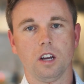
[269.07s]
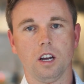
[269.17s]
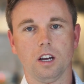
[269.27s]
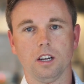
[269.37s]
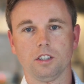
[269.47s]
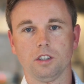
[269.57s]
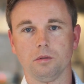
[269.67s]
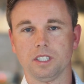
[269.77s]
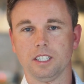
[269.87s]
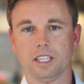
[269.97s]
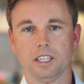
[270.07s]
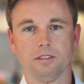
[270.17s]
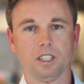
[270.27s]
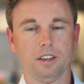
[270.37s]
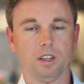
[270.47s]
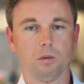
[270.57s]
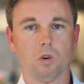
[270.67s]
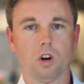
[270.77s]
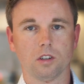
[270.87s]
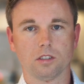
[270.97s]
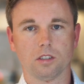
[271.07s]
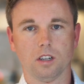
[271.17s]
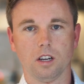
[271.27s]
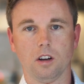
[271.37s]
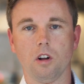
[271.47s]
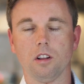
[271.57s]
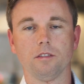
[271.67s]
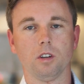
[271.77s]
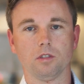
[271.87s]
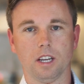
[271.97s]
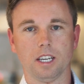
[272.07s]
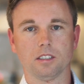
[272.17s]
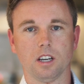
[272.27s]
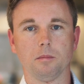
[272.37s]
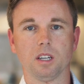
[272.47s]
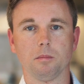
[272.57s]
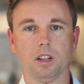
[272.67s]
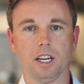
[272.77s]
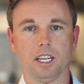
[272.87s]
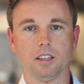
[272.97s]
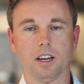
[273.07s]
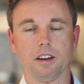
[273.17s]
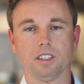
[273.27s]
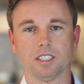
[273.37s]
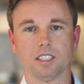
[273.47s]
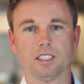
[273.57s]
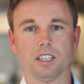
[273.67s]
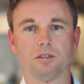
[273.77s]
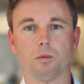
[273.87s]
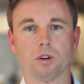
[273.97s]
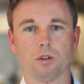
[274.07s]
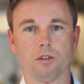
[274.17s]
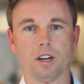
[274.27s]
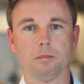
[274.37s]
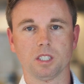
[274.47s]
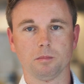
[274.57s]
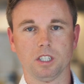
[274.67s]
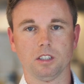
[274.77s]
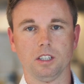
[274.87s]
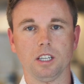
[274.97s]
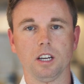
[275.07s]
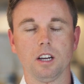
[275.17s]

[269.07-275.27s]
to executive safety walks, all of those things come into play to have a successful program, especially